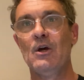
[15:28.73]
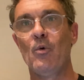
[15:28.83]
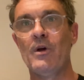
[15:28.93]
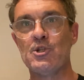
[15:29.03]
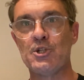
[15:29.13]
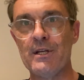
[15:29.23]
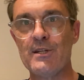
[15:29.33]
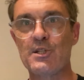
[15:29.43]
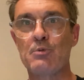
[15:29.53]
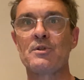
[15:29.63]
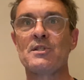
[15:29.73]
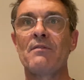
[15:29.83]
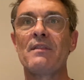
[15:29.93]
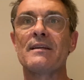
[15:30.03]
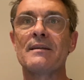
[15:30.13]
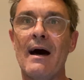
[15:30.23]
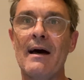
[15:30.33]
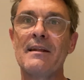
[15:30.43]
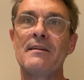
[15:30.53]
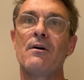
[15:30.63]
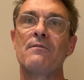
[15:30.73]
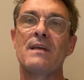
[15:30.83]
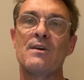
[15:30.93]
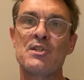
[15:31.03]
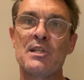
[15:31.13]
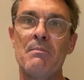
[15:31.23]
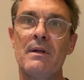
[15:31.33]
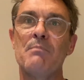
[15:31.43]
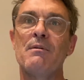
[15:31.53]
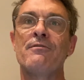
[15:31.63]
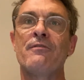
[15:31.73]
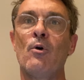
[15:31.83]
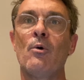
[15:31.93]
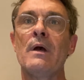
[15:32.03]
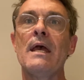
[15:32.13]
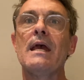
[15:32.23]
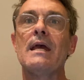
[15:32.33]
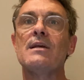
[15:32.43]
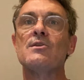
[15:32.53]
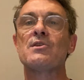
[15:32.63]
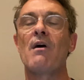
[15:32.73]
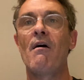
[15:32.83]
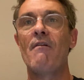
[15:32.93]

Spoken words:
when Jesus was in the Garden of Gethsemane before his